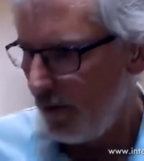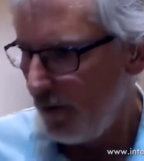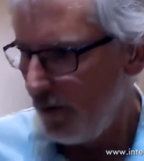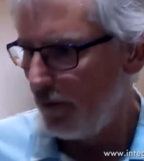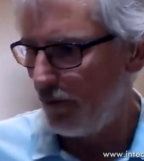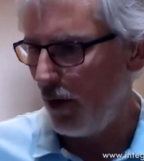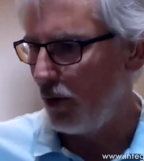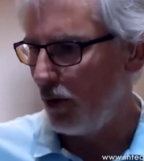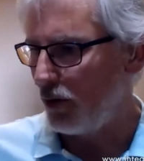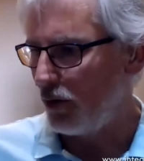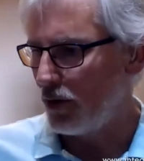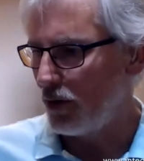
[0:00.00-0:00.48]

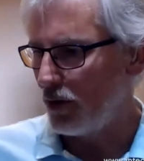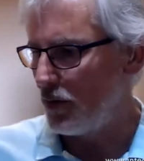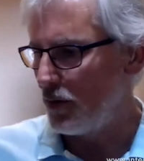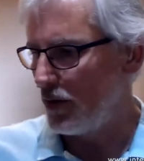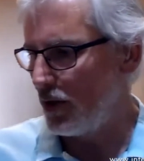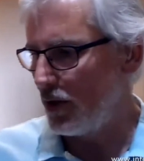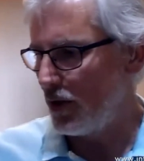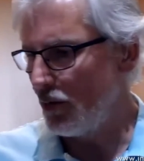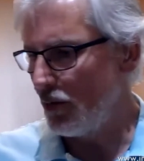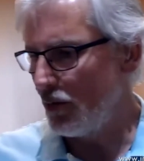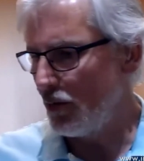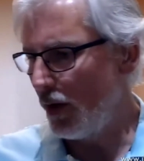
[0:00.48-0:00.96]
focus
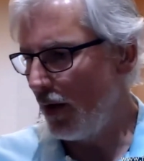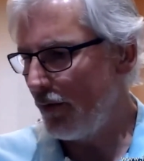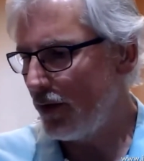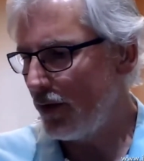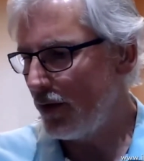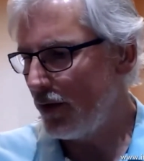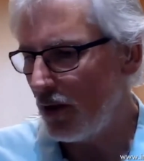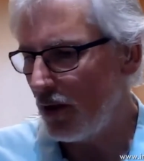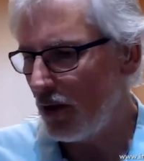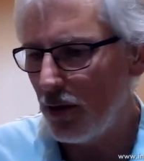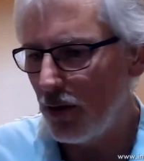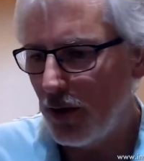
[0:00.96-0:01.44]
position,
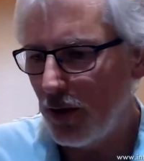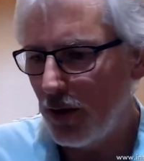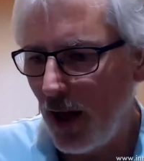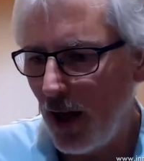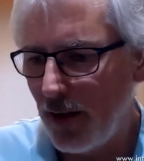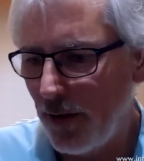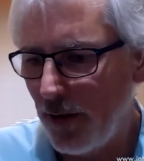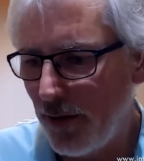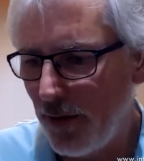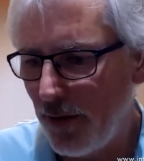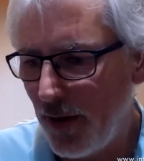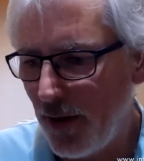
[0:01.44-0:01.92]
whatever's your kind
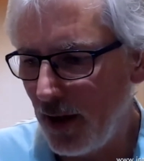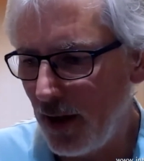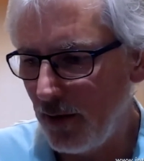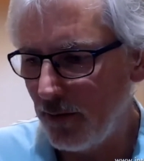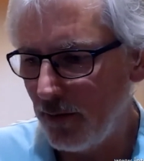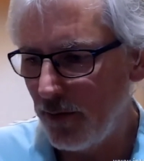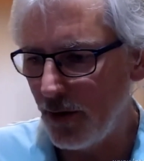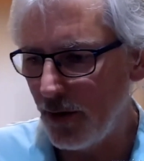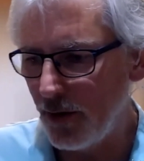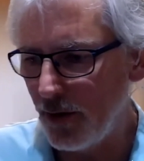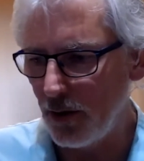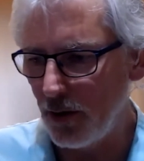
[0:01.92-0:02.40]
of thing
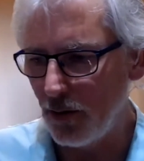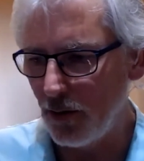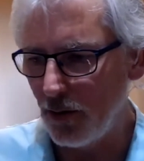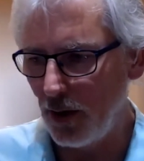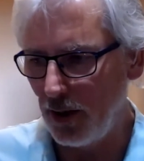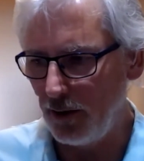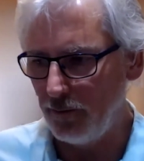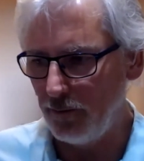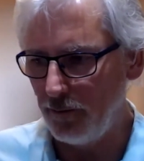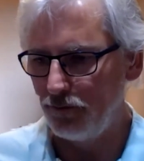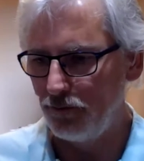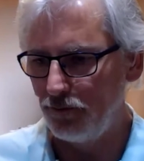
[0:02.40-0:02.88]
for
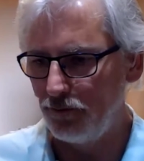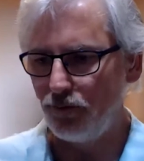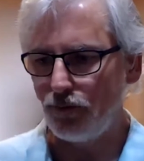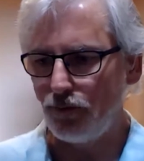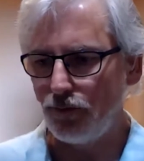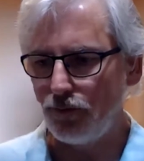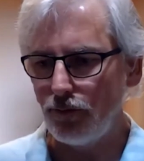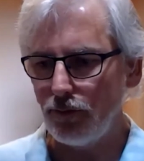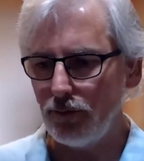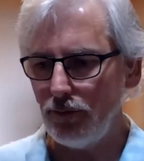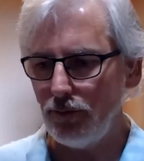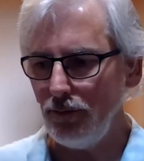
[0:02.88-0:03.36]
doing
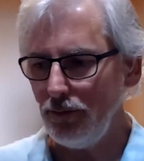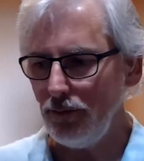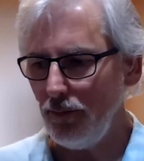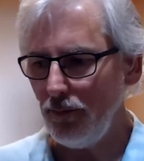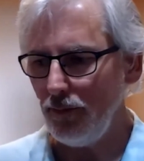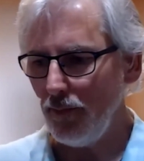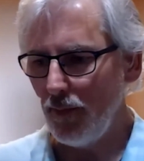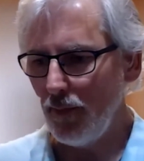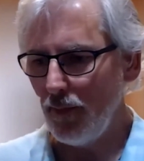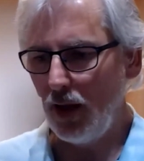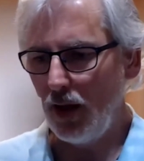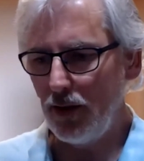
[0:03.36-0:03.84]

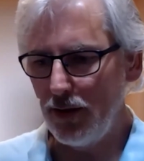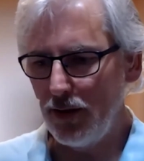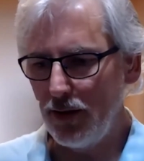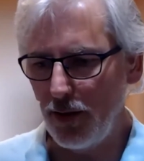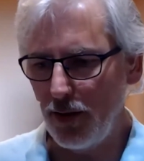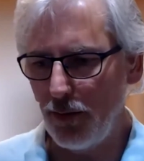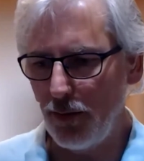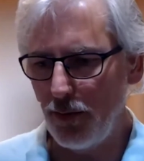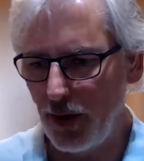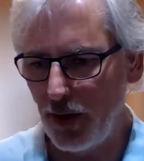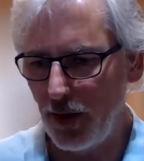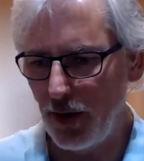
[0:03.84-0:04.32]

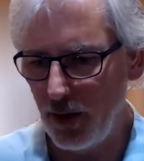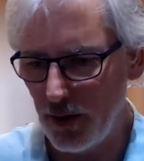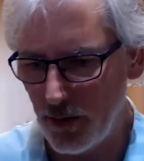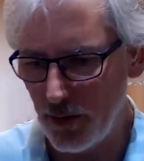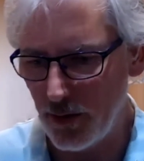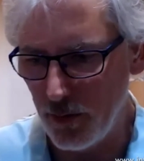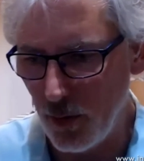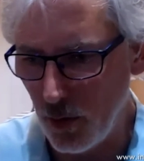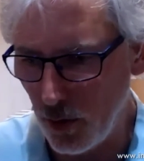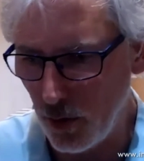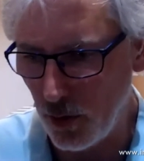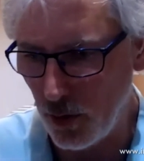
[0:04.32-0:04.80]
something that's
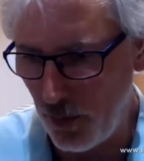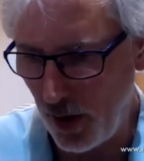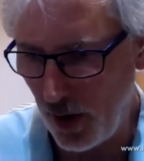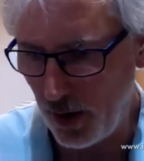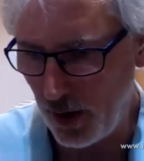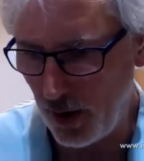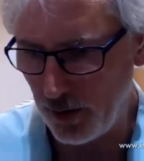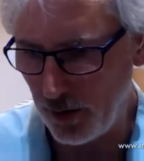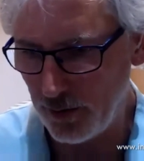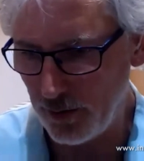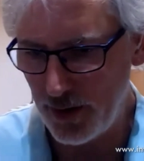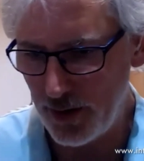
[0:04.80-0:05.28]
more
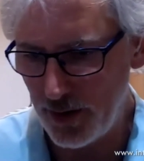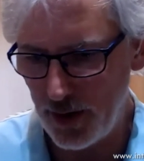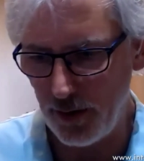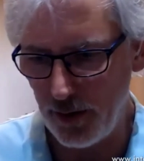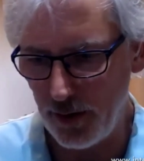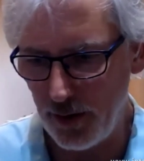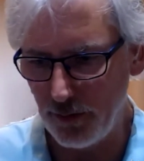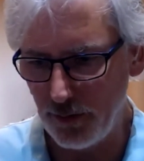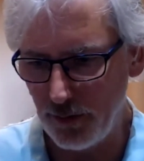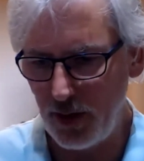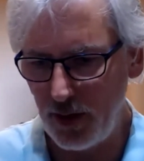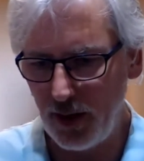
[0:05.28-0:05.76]
about
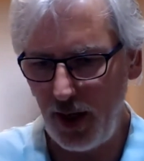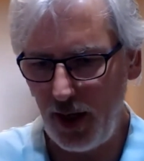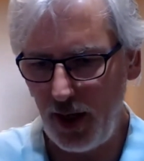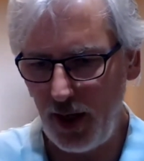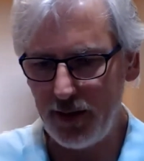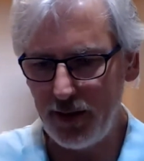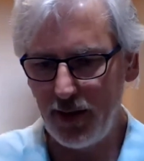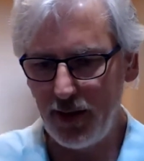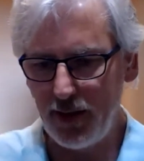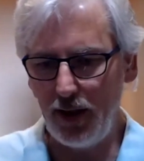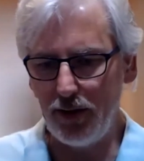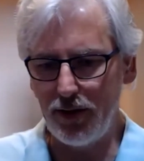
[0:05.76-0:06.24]

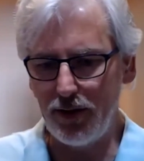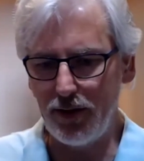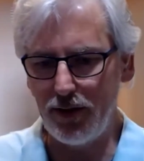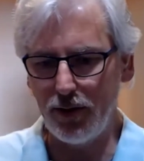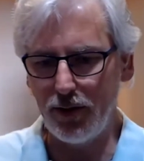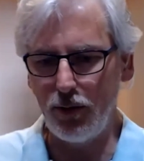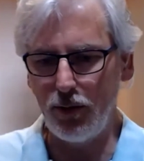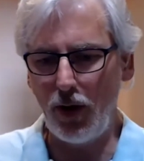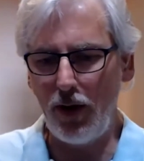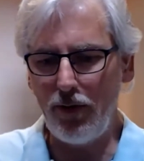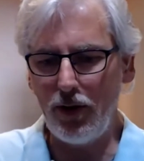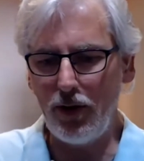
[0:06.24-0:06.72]
connecting into
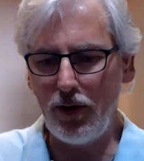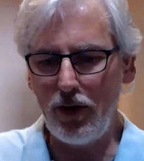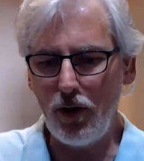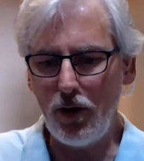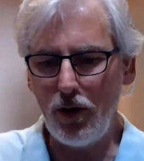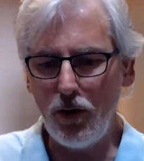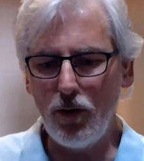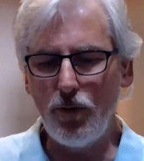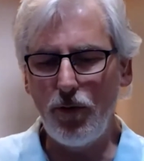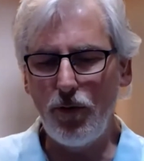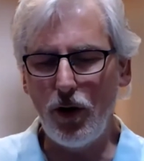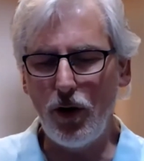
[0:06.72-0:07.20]
whatever
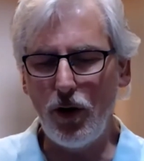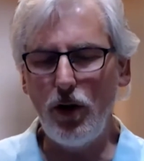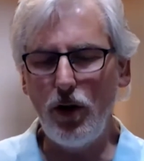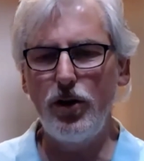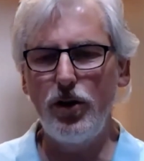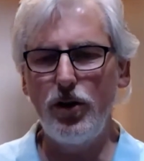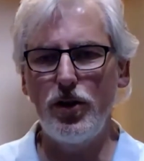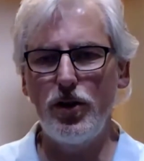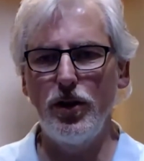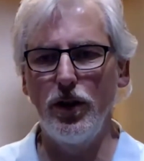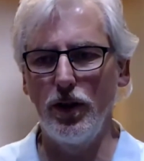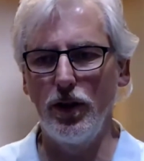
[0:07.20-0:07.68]
your
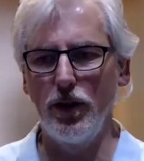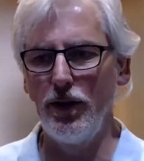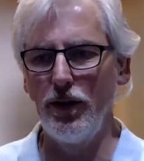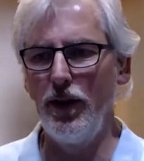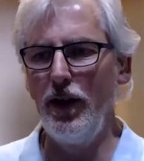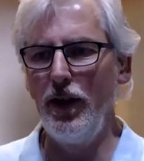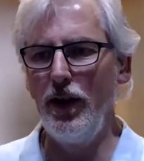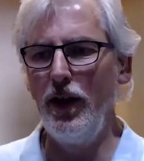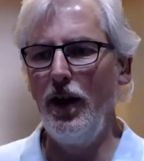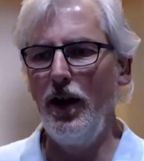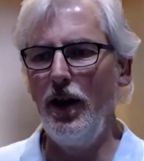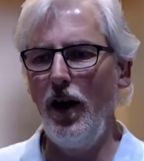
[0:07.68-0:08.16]
version
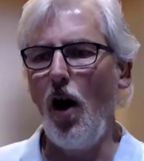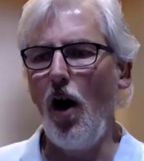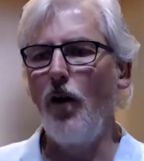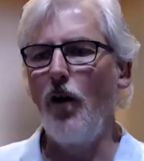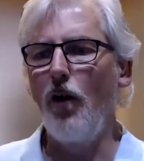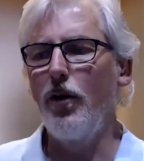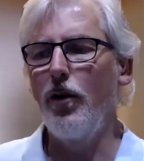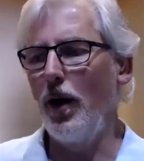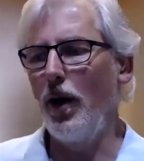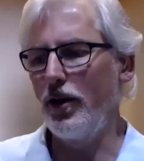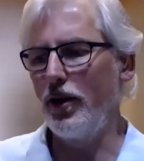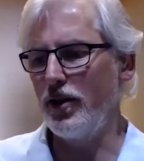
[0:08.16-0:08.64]
of
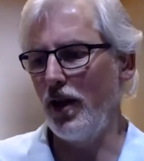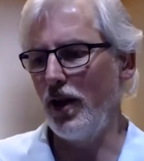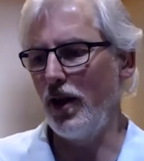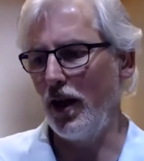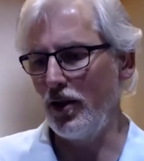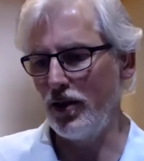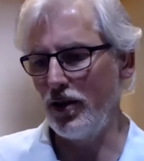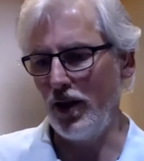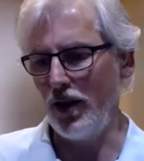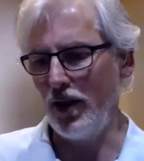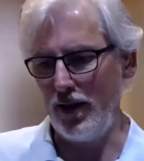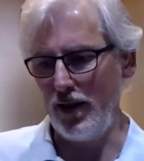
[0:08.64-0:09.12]

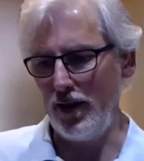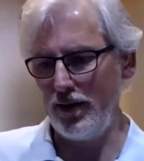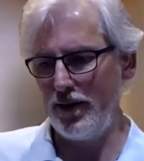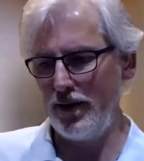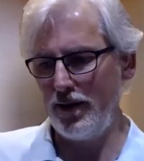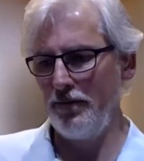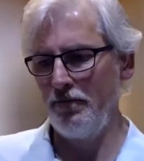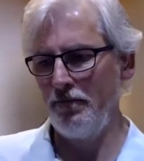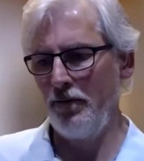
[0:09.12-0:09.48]
imagination is.